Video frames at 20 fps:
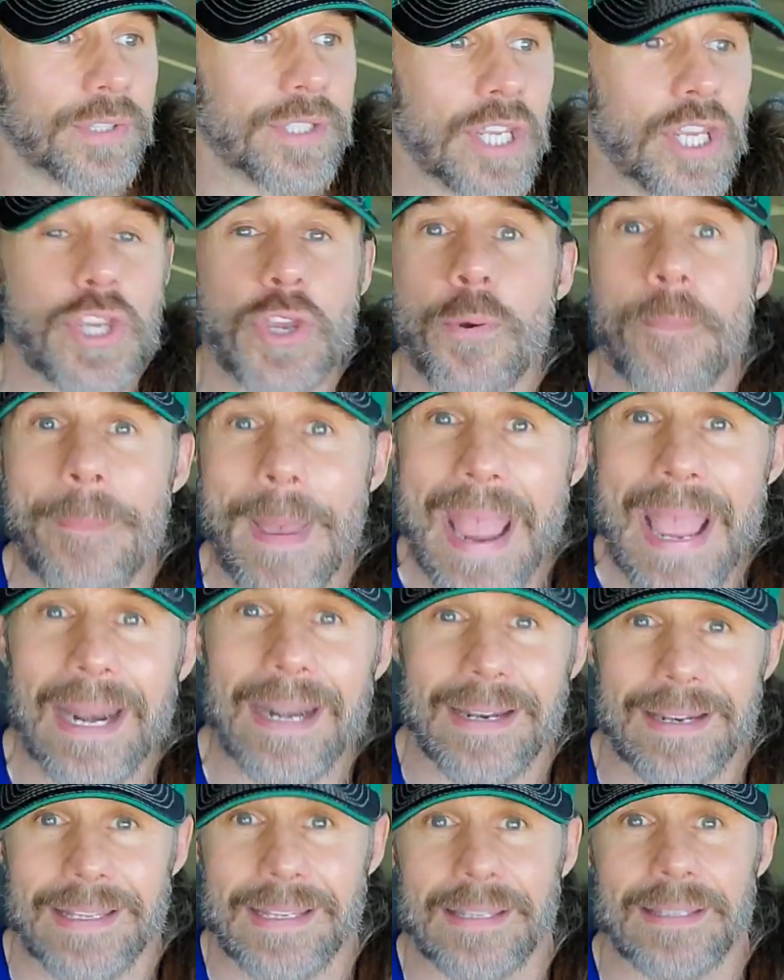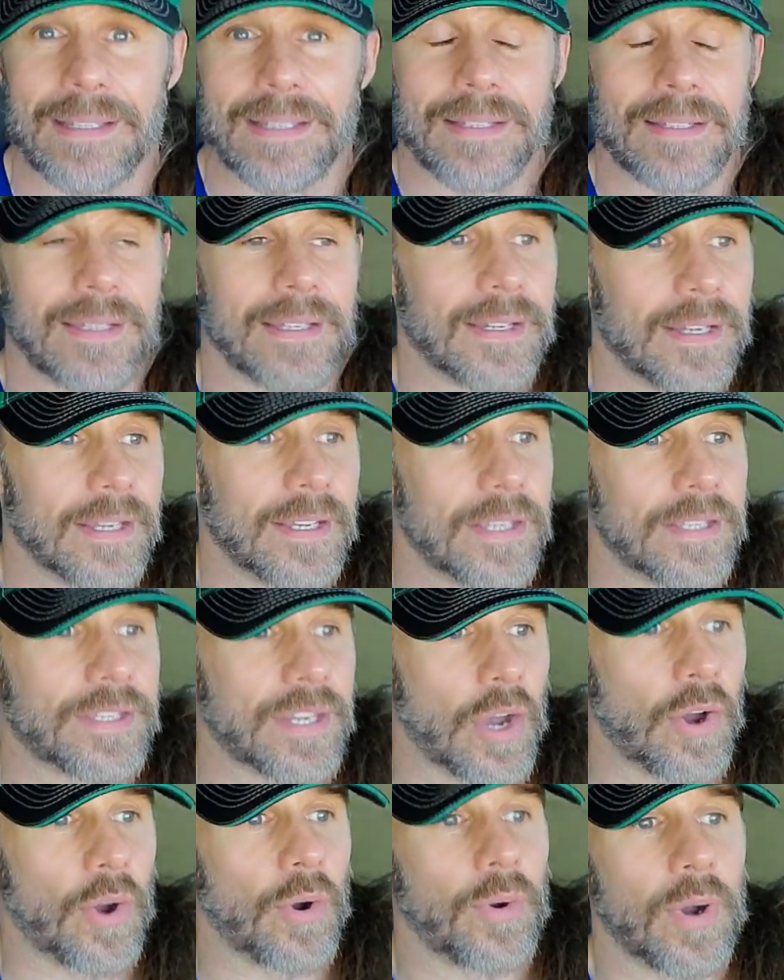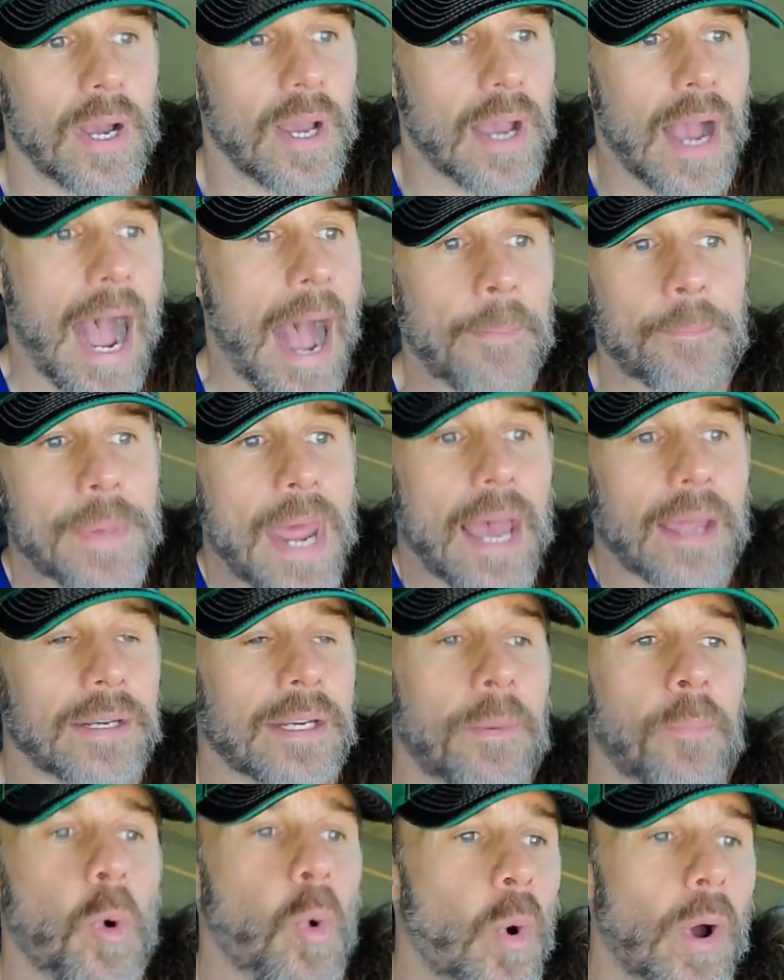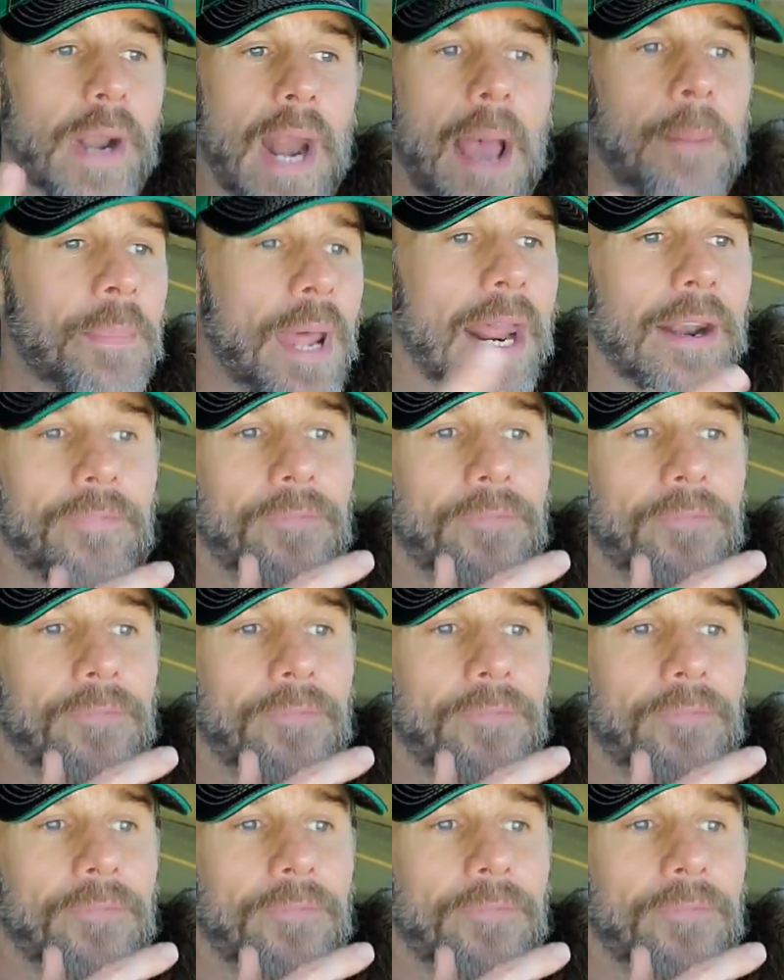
to humanity. So I'm not a